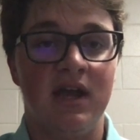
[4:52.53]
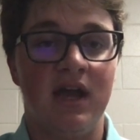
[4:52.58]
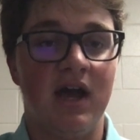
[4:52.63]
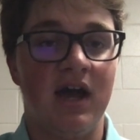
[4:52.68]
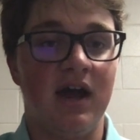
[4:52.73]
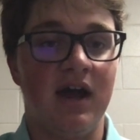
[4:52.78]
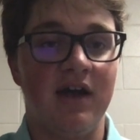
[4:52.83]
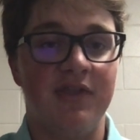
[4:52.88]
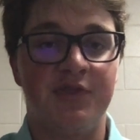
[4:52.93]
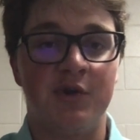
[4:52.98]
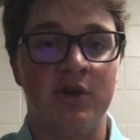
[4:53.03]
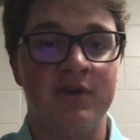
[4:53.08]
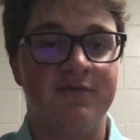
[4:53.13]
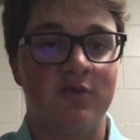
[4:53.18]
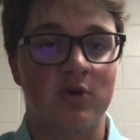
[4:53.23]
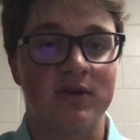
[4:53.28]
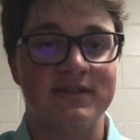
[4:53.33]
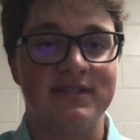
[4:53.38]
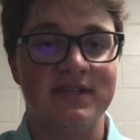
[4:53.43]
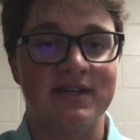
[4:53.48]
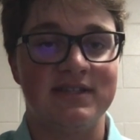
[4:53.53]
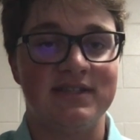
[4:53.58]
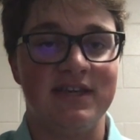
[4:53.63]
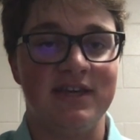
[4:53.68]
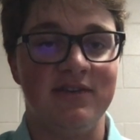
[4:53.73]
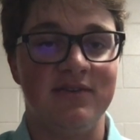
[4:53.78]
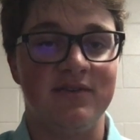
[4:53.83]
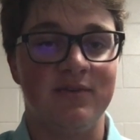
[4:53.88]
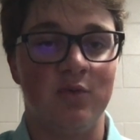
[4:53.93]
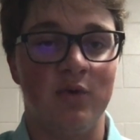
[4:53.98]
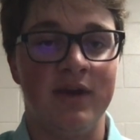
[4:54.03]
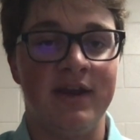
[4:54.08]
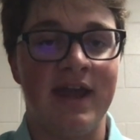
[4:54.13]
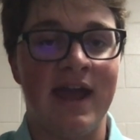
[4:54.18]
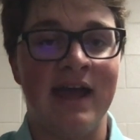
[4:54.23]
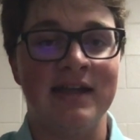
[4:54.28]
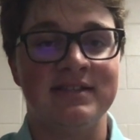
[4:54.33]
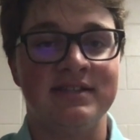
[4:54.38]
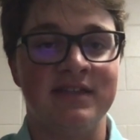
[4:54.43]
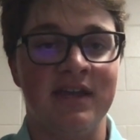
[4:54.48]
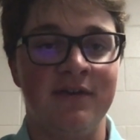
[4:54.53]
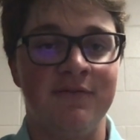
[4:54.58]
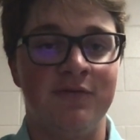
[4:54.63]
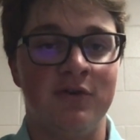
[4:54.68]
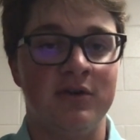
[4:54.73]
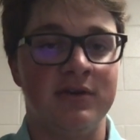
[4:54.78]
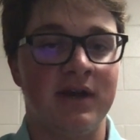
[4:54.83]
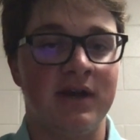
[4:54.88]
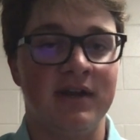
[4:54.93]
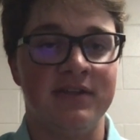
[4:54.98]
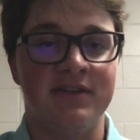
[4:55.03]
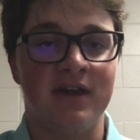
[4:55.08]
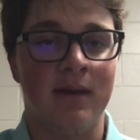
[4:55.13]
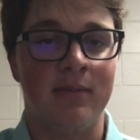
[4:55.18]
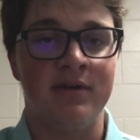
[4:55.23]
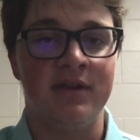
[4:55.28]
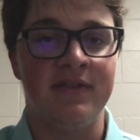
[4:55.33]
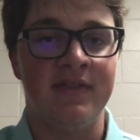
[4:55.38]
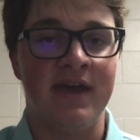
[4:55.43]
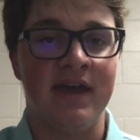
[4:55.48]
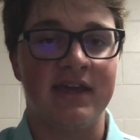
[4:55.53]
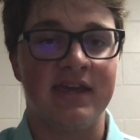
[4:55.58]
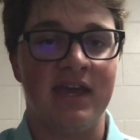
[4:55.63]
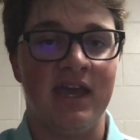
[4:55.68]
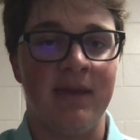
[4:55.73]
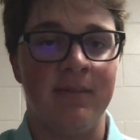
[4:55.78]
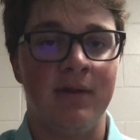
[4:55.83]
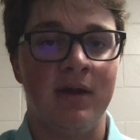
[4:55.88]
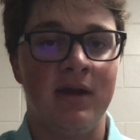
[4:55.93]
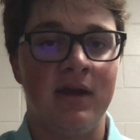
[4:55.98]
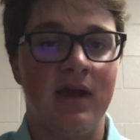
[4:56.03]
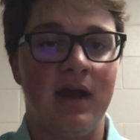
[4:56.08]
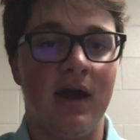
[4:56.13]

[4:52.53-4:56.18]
34-16 win at Stanford, dominant in that game.